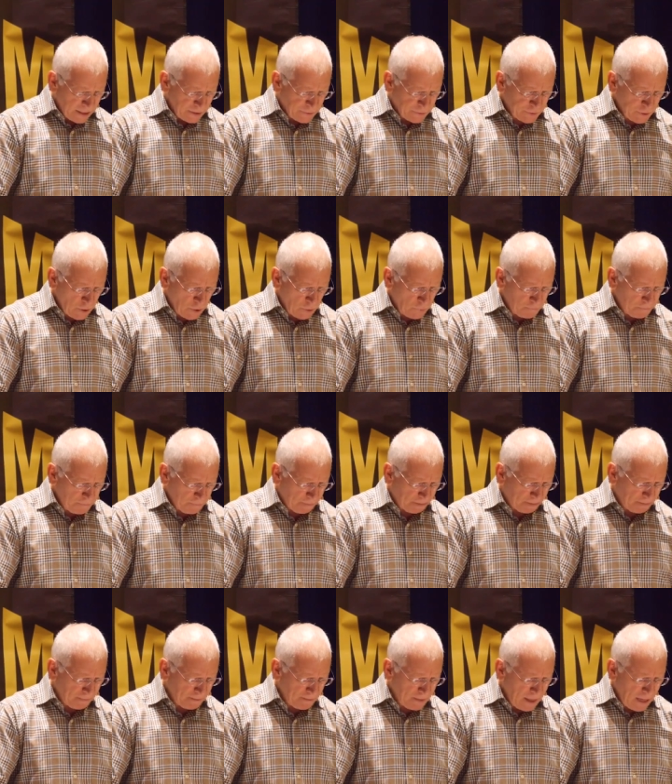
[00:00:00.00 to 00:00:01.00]
So,
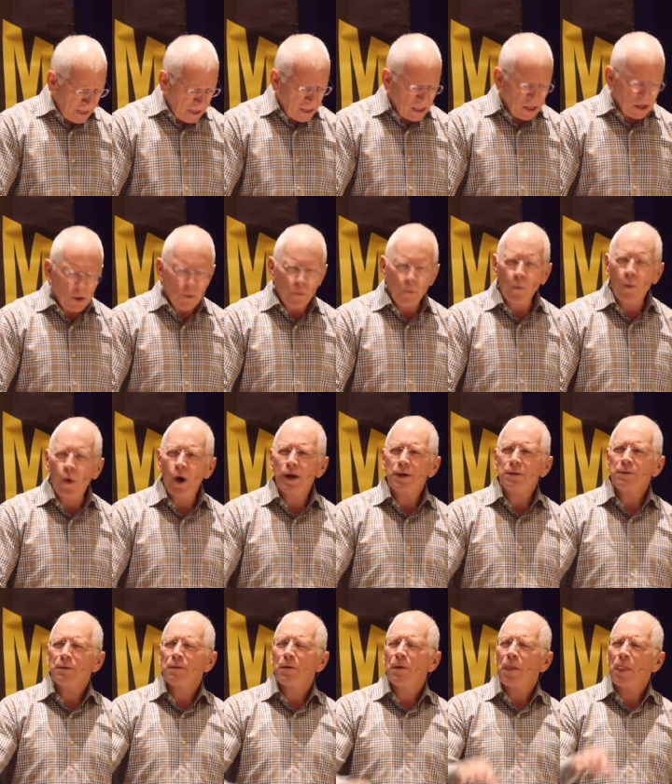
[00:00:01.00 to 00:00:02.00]

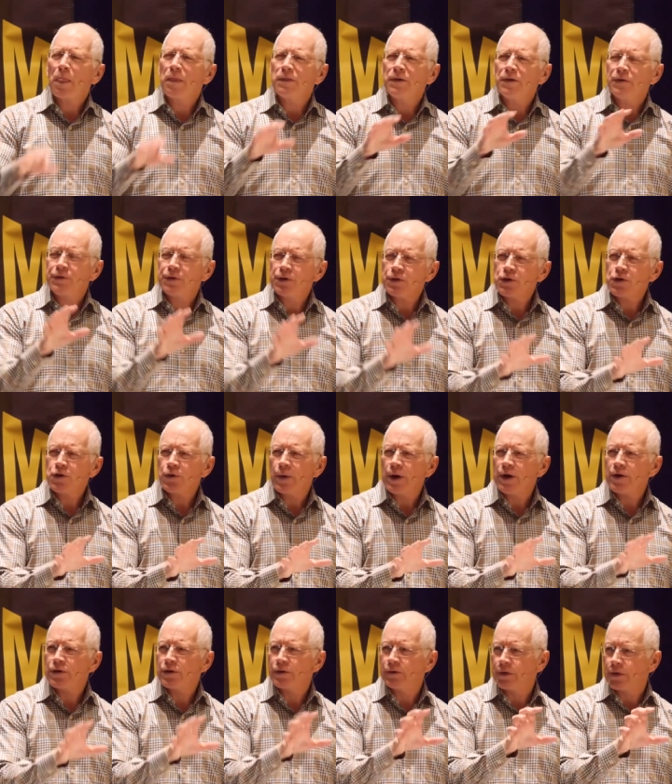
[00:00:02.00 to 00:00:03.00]
what the
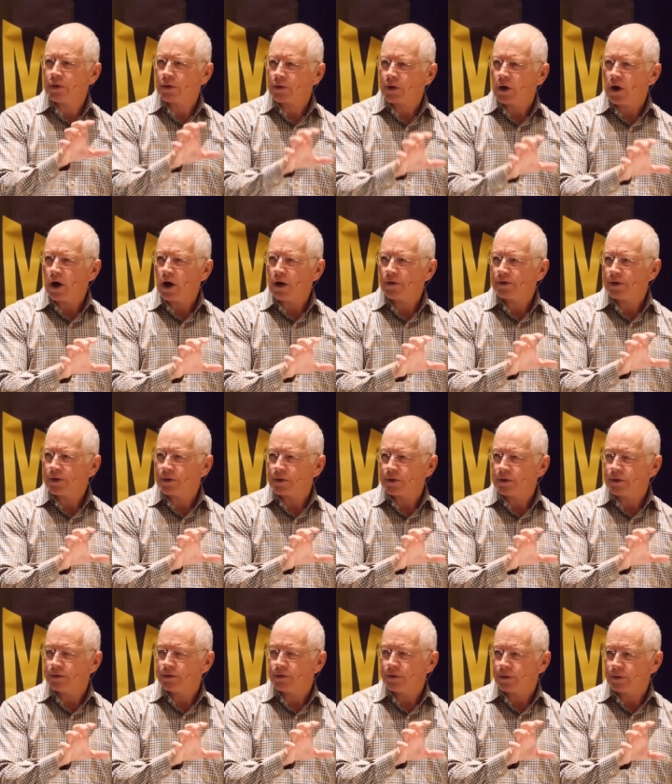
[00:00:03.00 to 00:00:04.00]
situation that's called
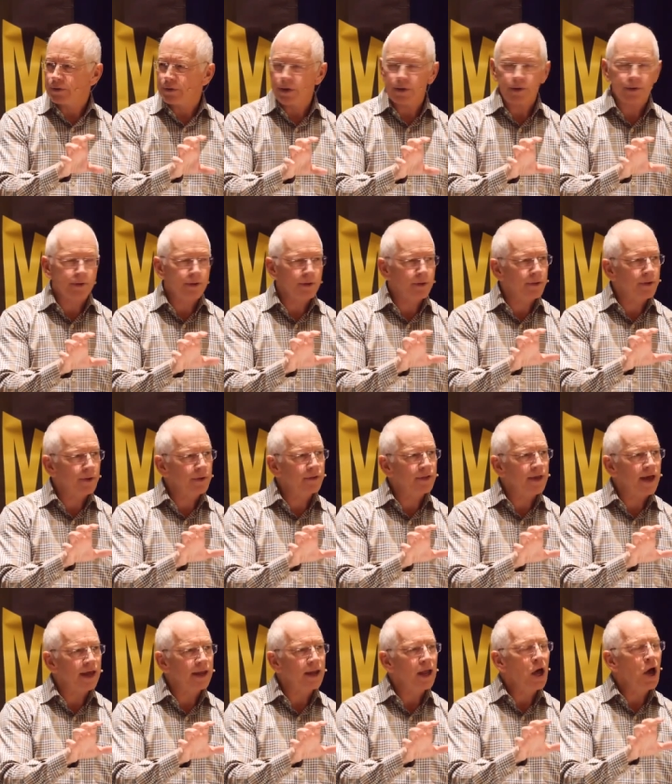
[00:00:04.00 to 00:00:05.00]
this into existence is
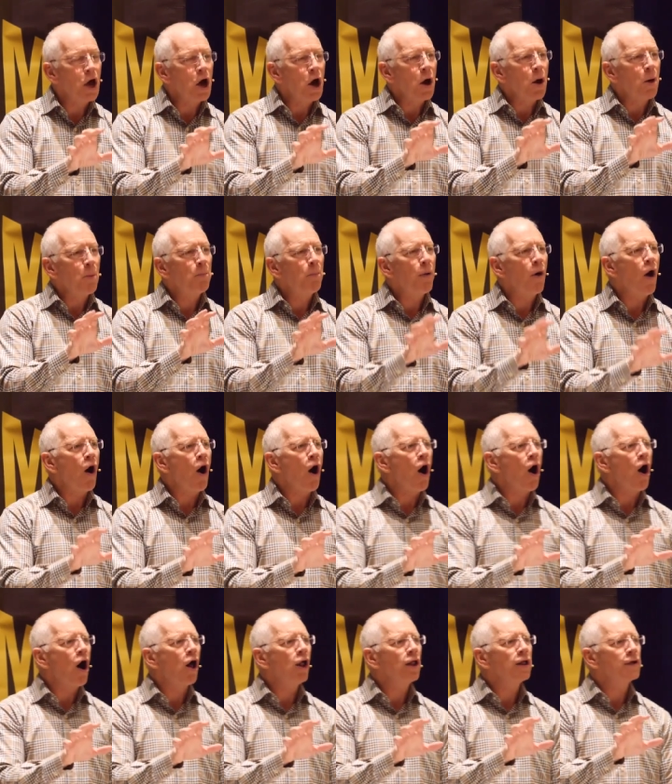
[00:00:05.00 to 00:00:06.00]
that
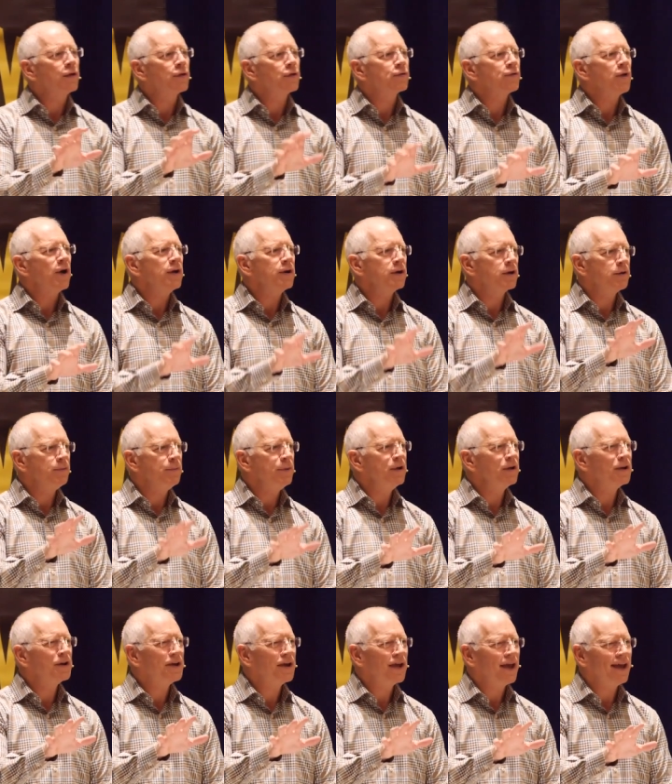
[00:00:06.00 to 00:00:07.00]
Paul is trying to
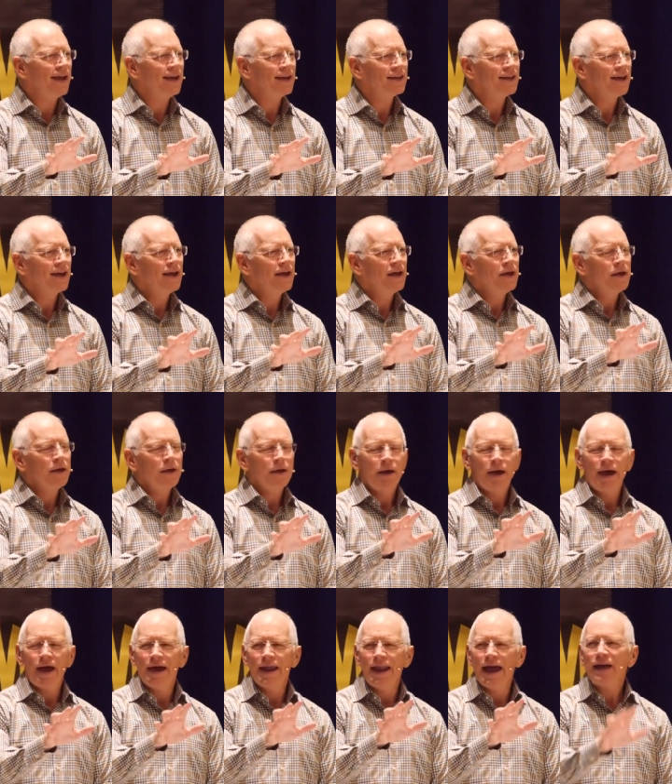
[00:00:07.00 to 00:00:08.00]
communicate
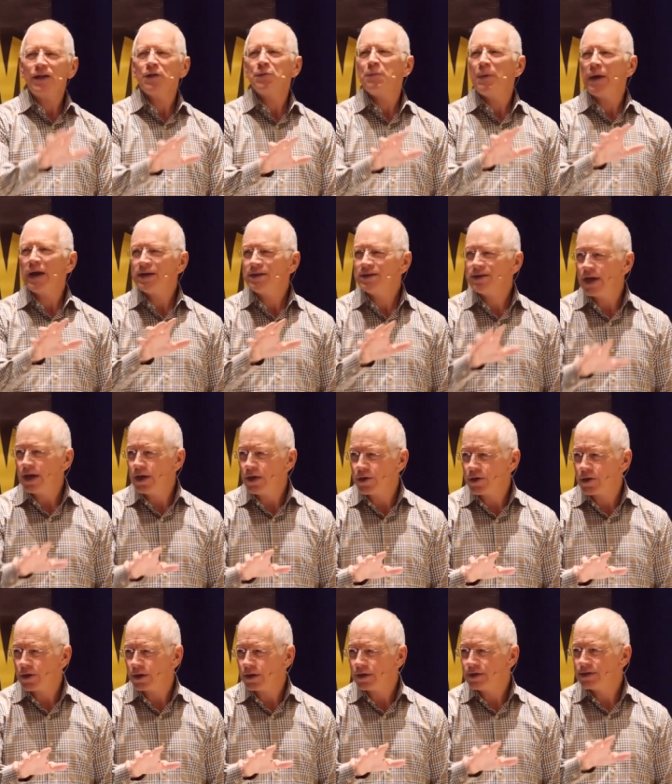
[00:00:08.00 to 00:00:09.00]
an
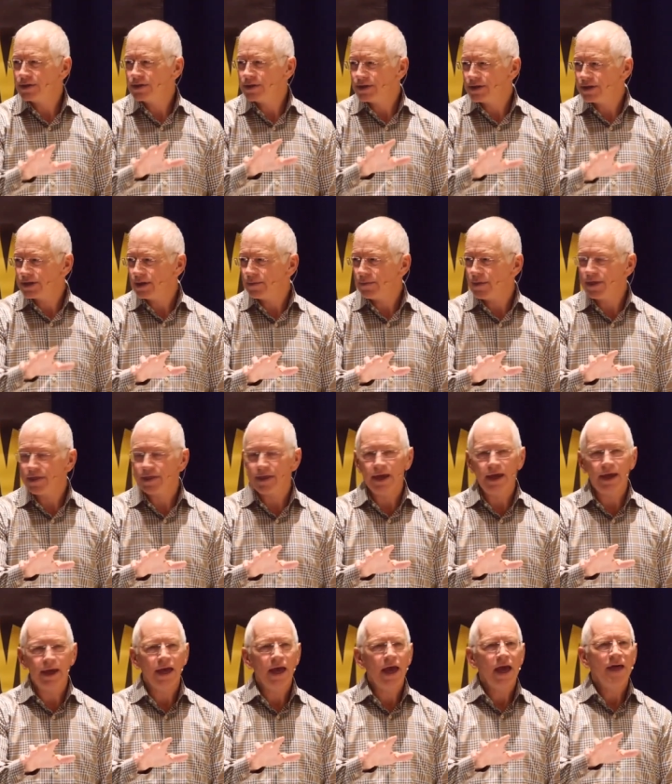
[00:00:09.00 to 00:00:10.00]
expectation to
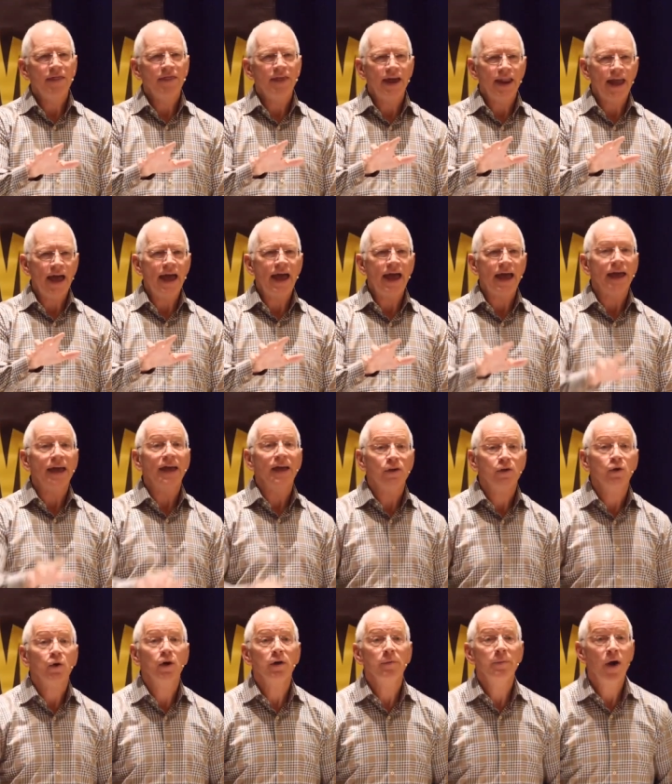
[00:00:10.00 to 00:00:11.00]
Timothy that, hey,
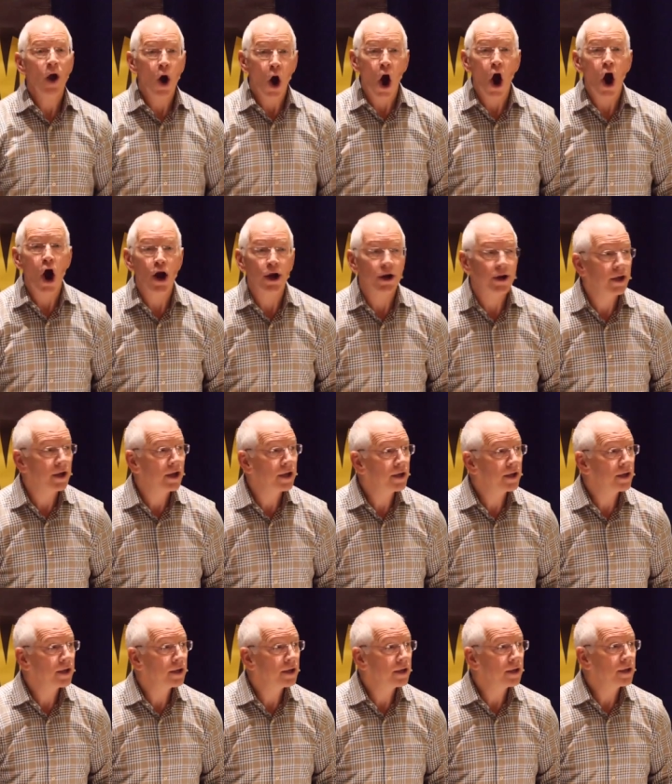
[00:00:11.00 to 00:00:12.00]
it's going to be hard.
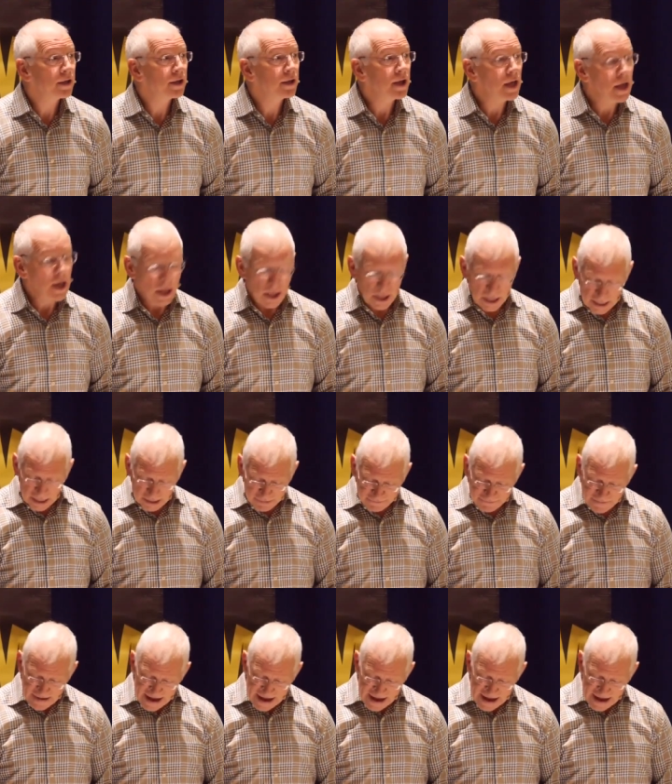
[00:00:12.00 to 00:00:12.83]
In